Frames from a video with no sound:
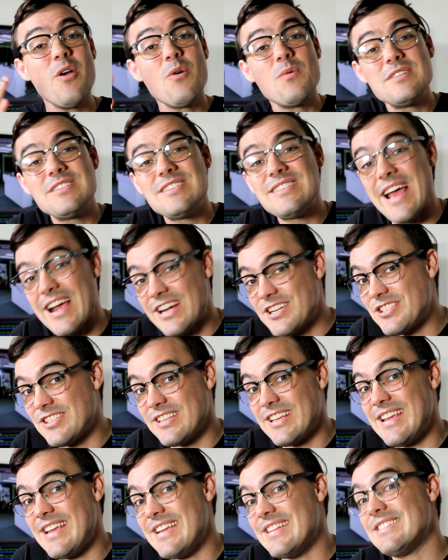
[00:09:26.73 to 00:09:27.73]
which is
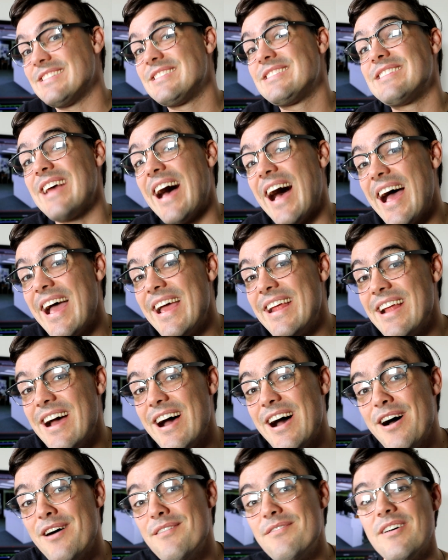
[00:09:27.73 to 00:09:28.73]
actually inside
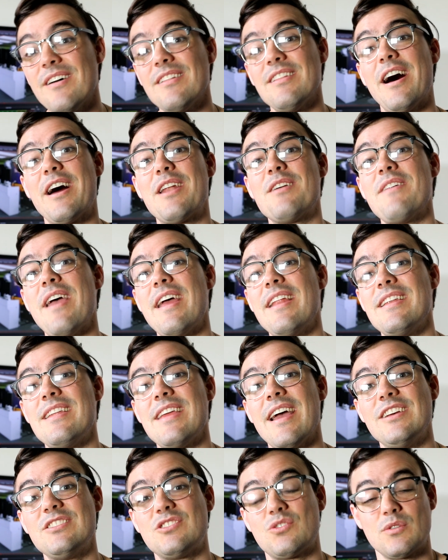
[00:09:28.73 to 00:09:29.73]
of a lot of N
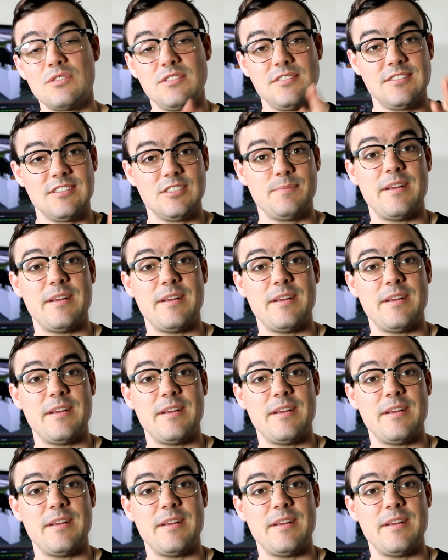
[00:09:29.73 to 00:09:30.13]
D I sources,